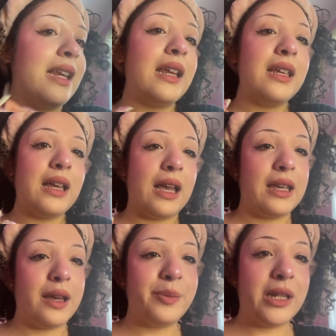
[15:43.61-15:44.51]
I, I
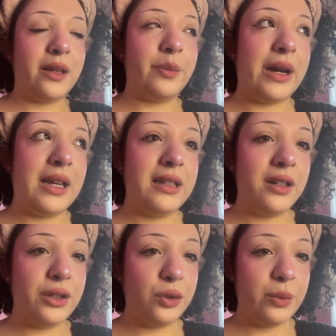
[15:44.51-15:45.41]
kept like buying
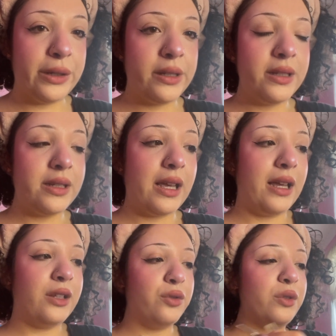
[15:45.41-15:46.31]
other ones
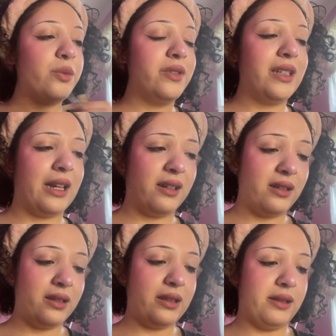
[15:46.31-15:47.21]
and the only one that
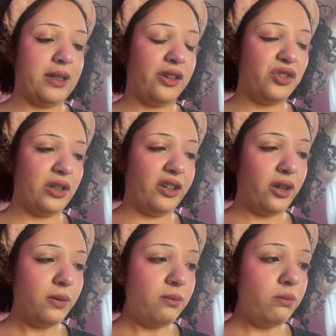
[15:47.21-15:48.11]
that's actually
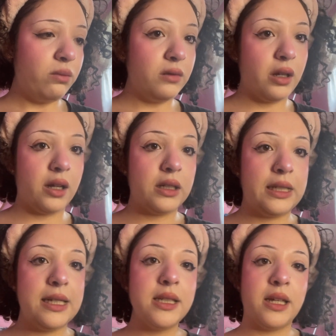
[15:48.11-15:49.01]
like
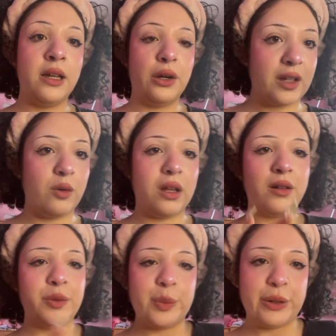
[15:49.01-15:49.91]
decent. Well, I'm
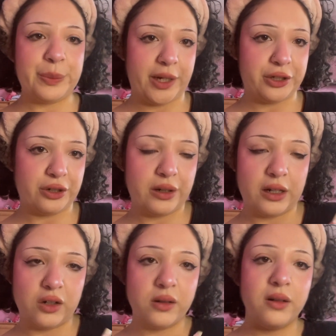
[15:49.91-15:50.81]
gonna put a picture
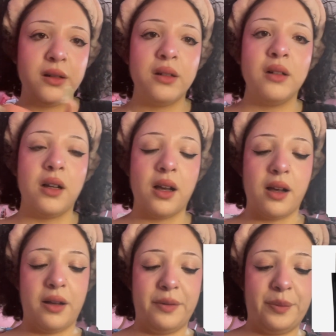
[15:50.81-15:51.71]
here.
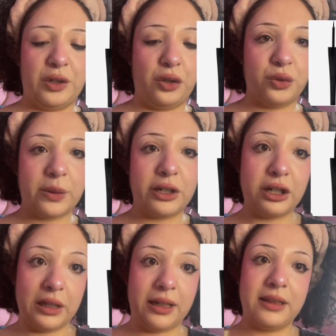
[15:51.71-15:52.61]
Um, but those ones
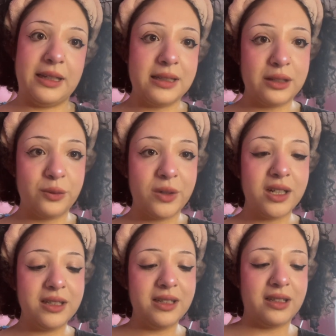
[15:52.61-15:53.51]
are like decent
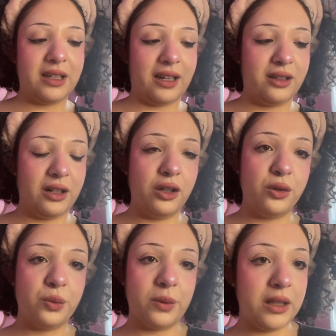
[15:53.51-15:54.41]
ones. Like they
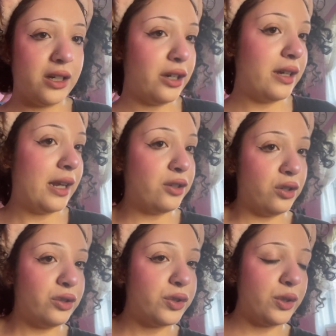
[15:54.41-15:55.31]
look really good and they're
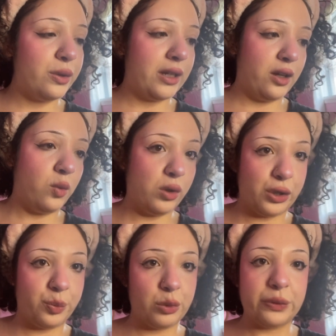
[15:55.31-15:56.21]
also like
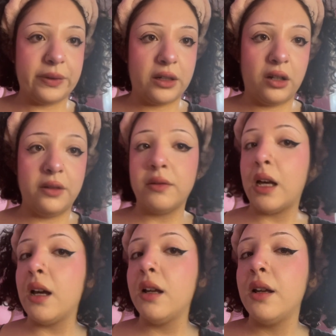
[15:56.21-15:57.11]
waterproof and all of
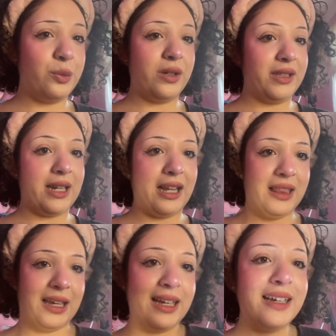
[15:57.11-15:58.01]
that. One that I
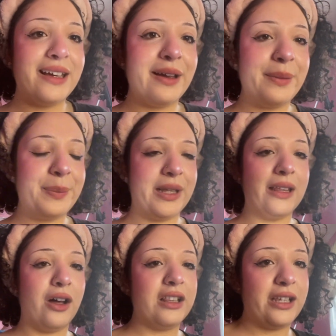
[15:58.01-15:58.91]
like. But
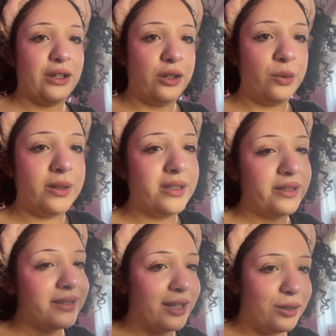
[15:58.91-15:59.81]
all the other
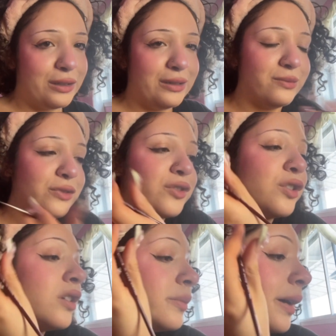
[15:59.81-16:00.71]
ones, they all
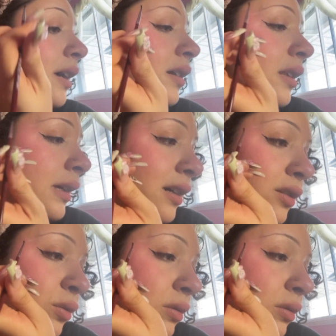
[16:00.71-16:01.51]
they're all bad. Like I don't